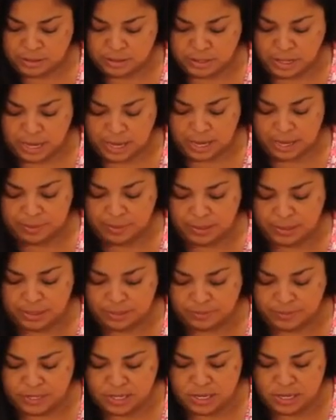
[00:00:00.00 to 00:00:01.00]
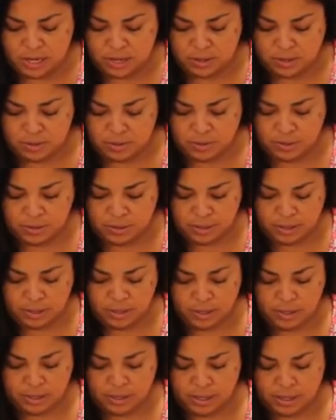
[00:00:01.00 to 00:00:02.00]
So I would love to know
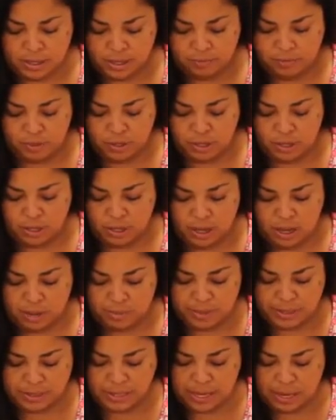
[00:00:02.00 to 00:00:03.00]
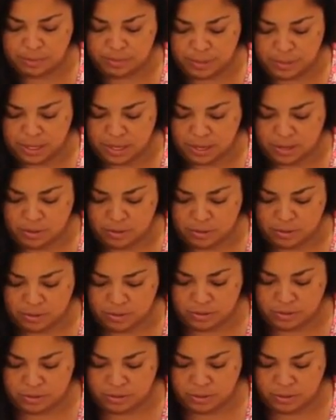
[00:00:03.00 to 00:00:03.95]
if you can comment down below